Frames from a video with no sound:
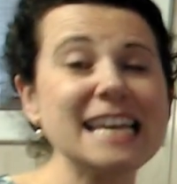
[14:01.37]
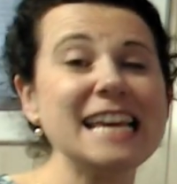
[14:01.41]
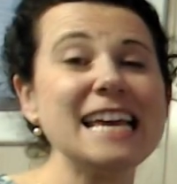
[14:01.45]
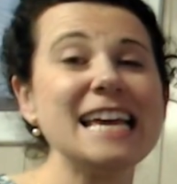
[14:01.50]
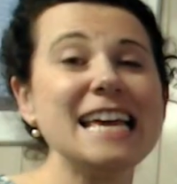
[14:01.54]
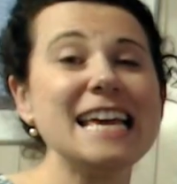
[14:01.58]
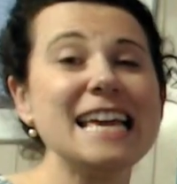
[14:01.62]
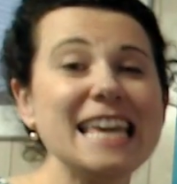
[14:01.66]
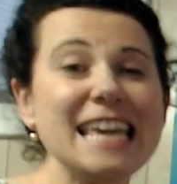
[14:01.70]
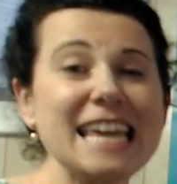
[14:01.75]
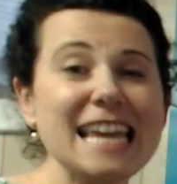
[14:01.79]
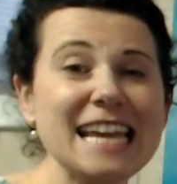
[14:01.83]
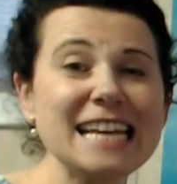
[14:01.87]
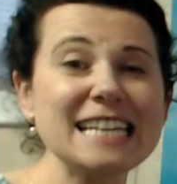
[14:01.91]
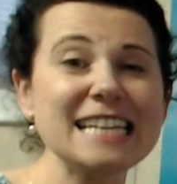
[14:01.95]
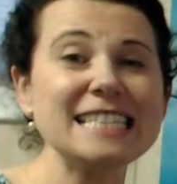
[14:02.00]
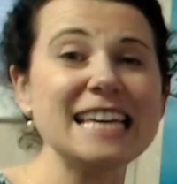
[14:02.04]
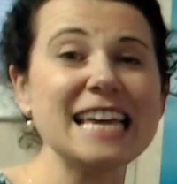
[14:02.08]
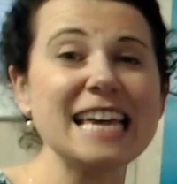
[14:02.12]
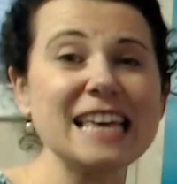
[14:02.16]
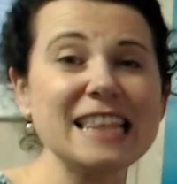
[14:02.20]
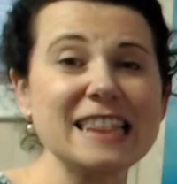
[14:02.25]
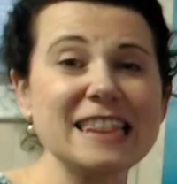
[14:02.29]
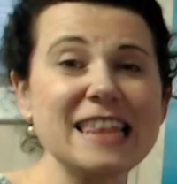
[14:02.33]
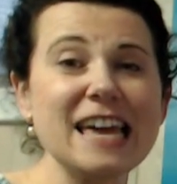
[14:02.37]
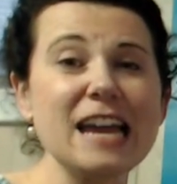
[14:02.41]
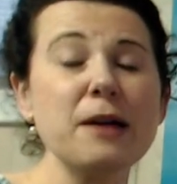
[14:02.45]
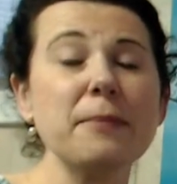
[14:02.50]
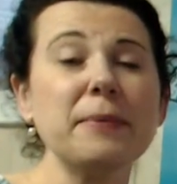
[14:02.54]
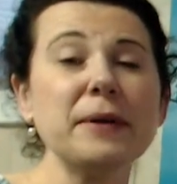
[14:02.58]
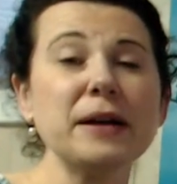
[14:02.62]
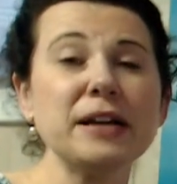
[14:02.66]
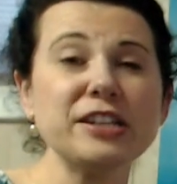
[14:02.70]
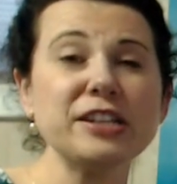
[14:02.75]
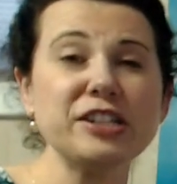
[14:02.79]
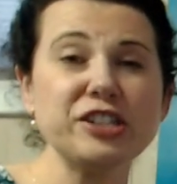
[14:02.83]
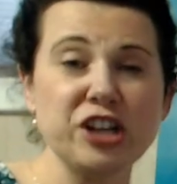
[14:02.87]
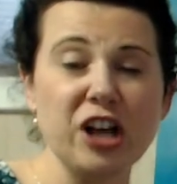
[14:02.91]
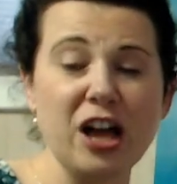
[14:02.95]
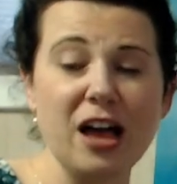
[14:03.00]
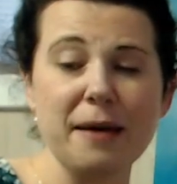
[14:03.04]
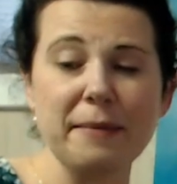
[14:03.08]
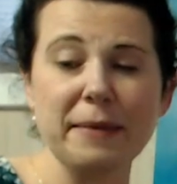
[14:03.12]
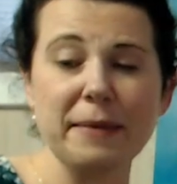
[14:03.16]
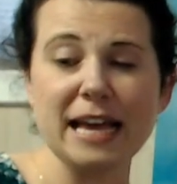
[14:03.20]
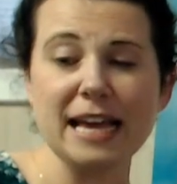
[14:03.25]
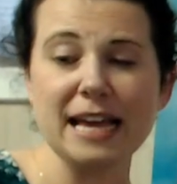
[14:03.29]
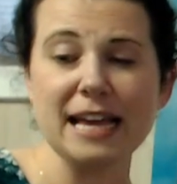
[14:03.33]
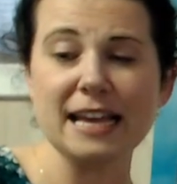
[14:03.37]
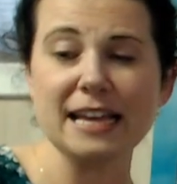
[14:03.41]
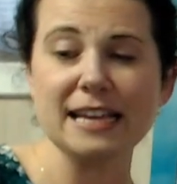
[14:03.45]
painting their pajamas?